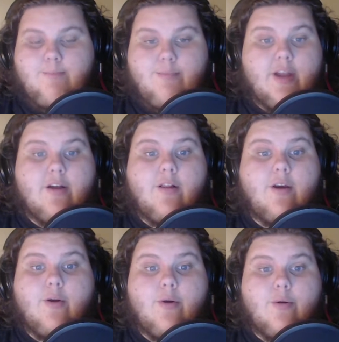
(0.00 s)

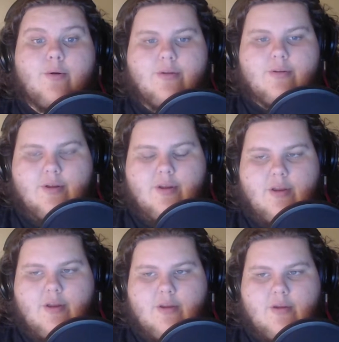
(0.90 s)
Piccolo,
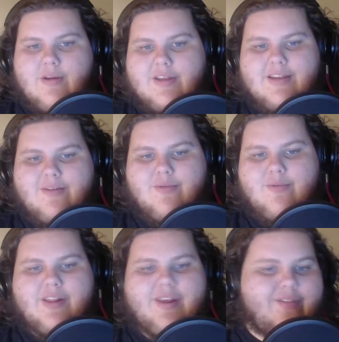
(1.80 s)
who isn't
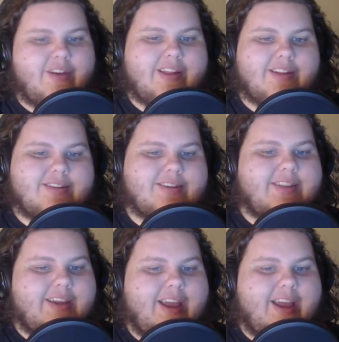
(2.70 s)
really a villain till the